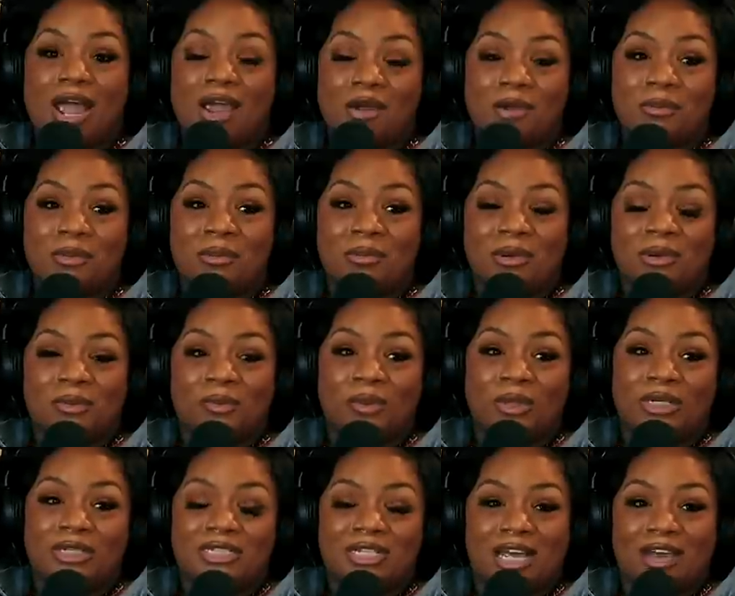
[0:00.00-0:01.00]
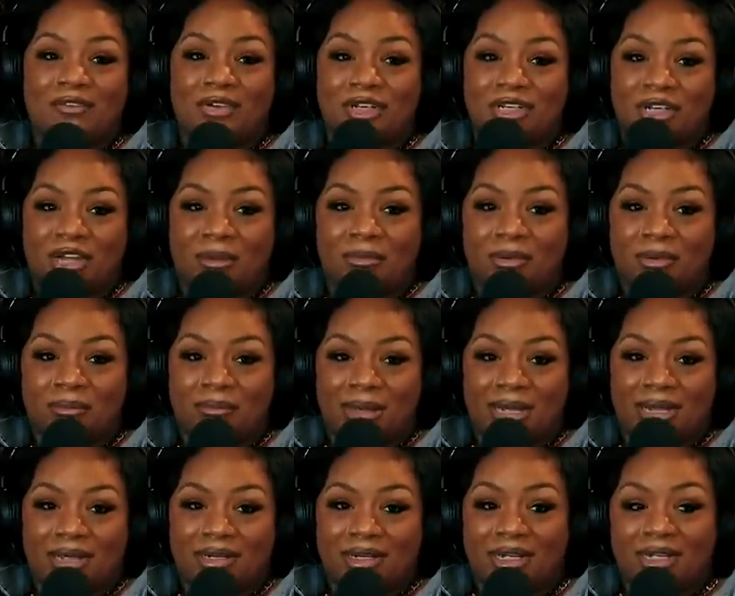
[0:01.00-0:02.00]
I remember we used to have a number
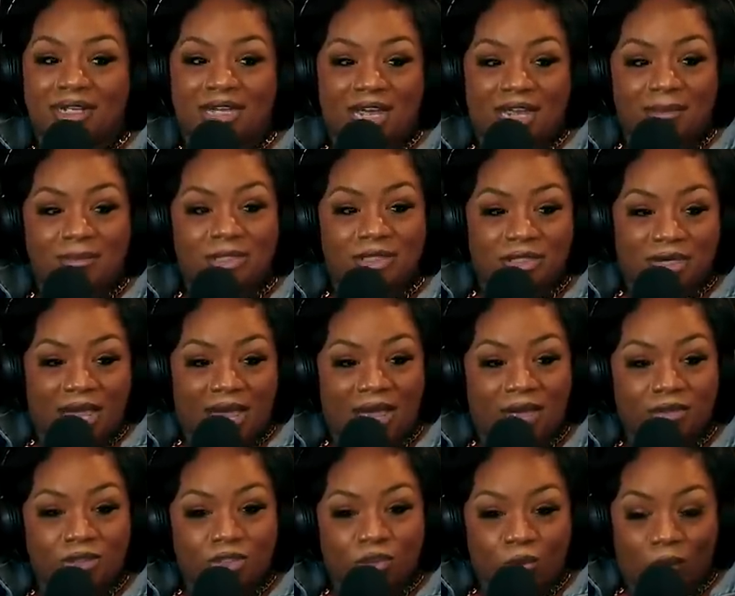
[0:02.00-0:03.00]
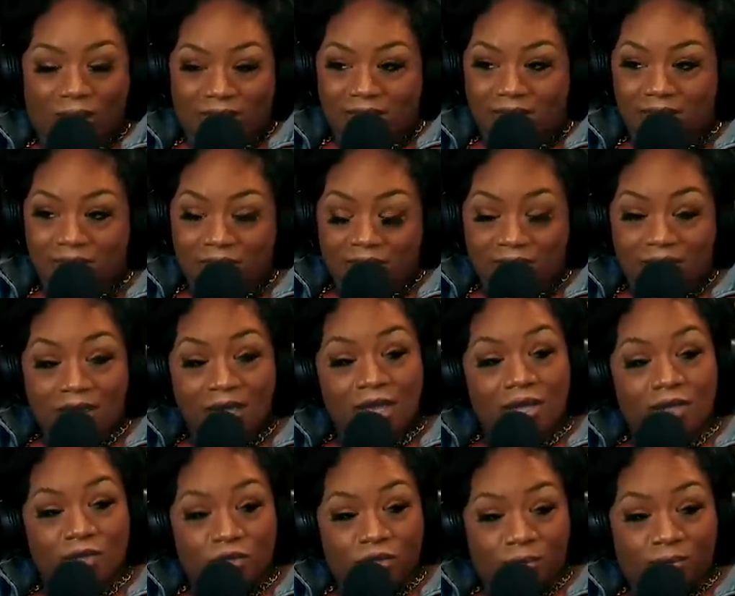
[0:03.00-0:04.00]
man that came to the house twice a day.
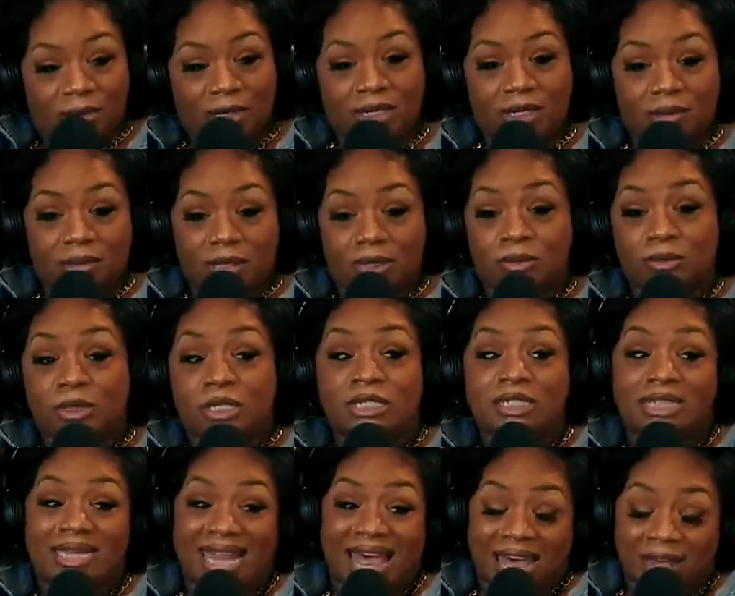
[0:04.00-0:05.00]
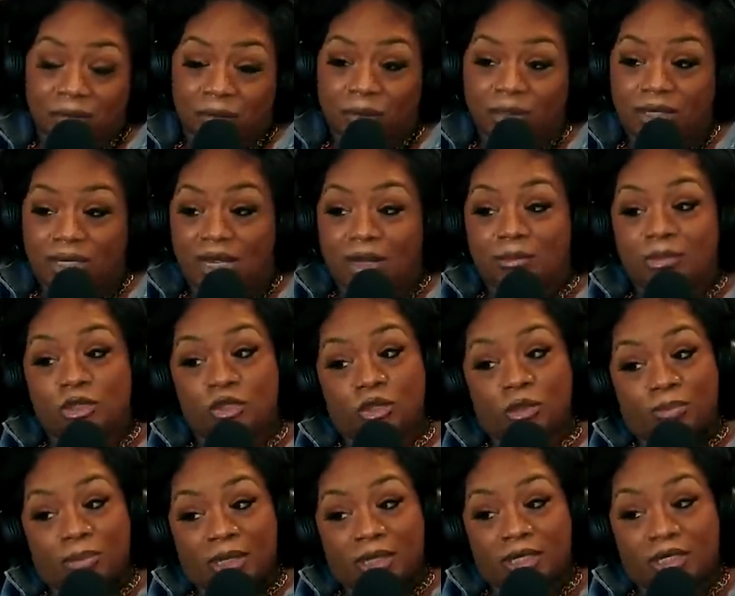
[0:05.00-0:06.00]
You could play the it, it's lottery now, but you
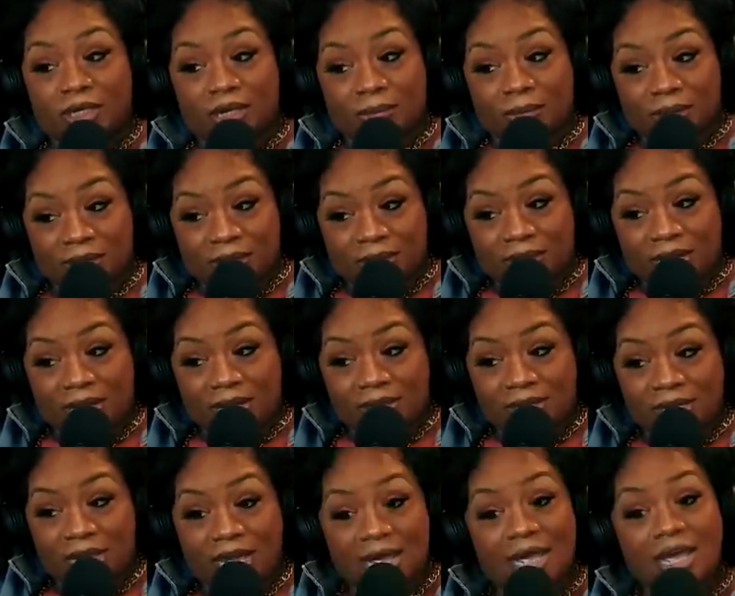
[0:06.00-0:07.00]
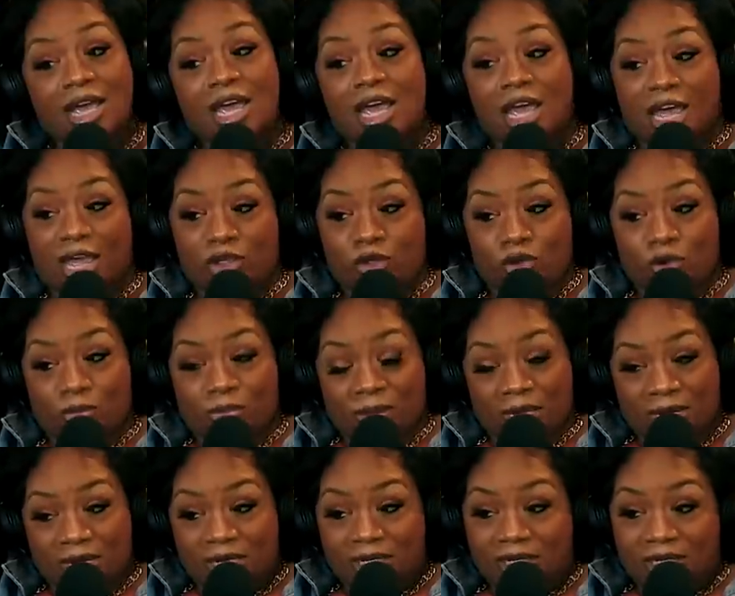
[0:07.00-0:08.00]
could play the number in the daytime and you could
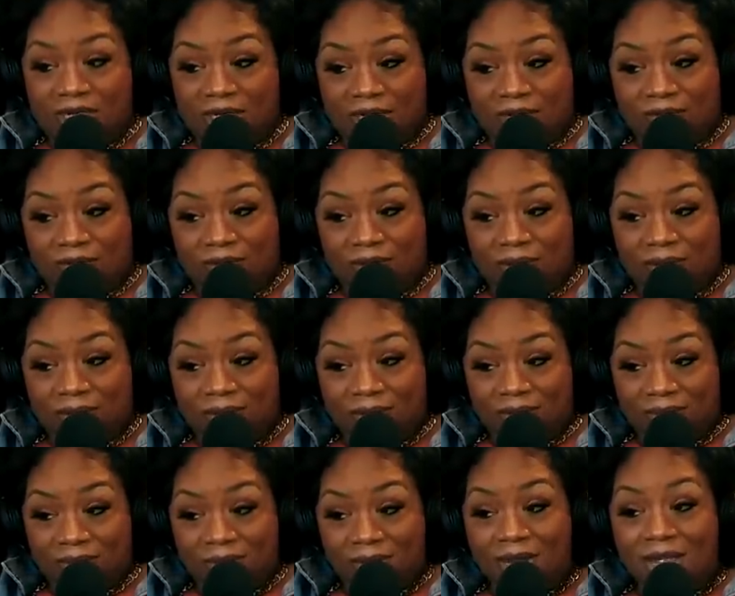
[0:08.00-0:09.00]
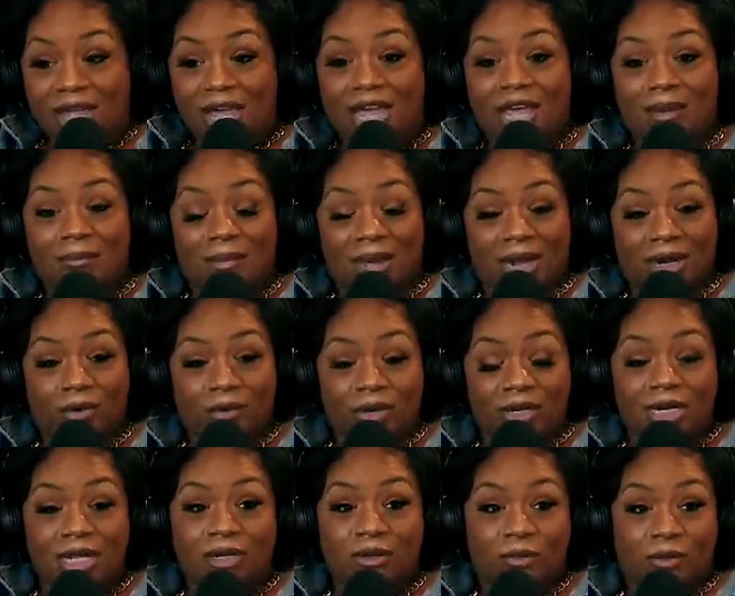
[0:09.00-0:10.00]
play it in the evening. Mm. And my
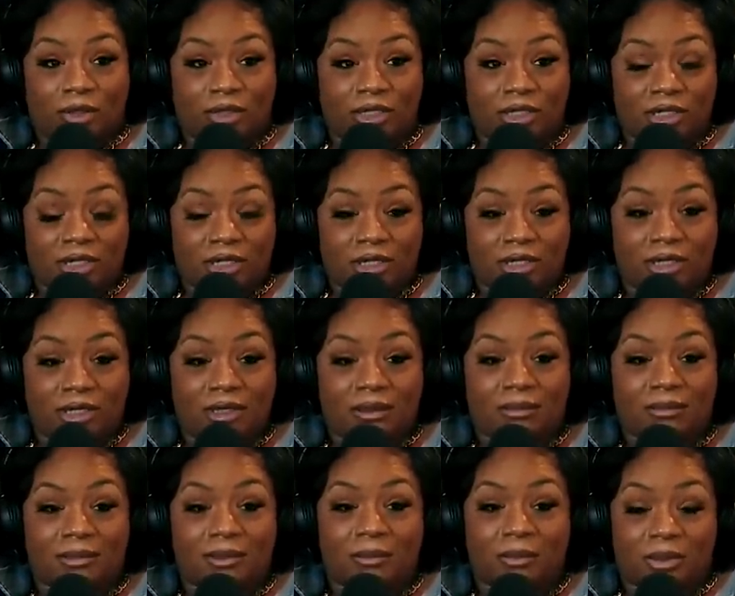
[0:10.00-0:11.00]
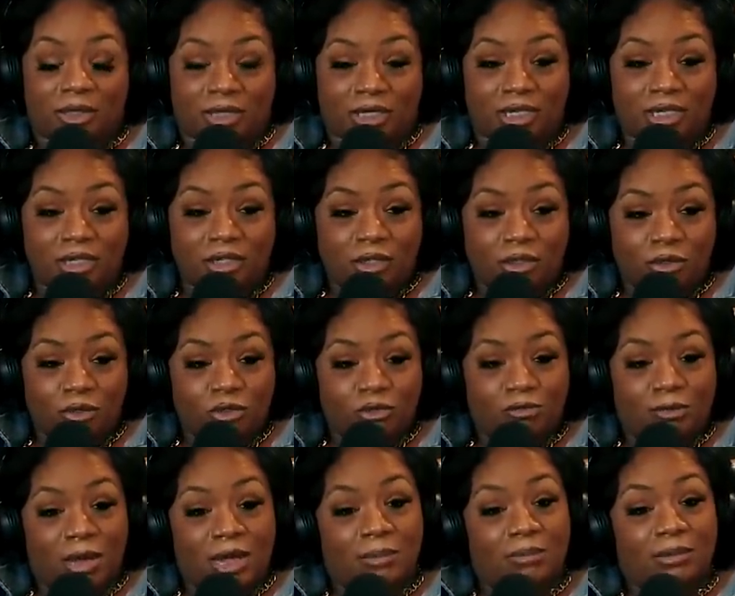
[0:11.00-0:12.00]
granddad would look in the look in the
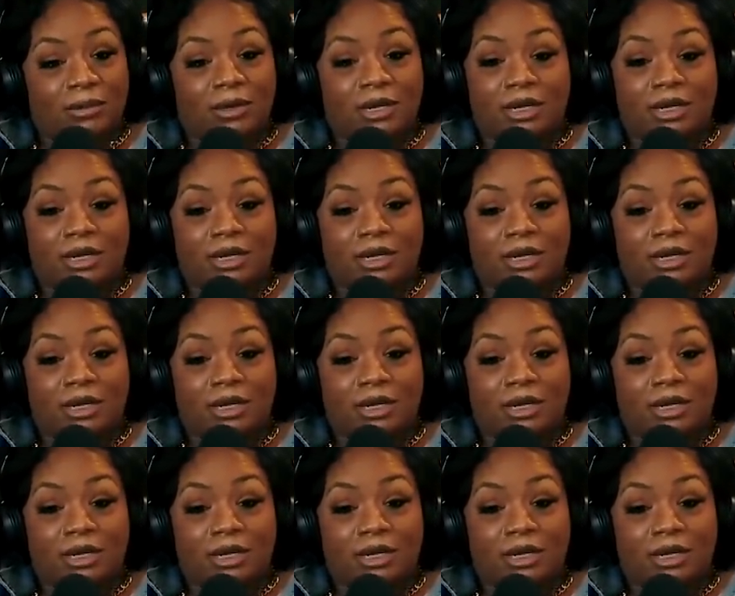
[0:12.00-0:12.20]
newspaper.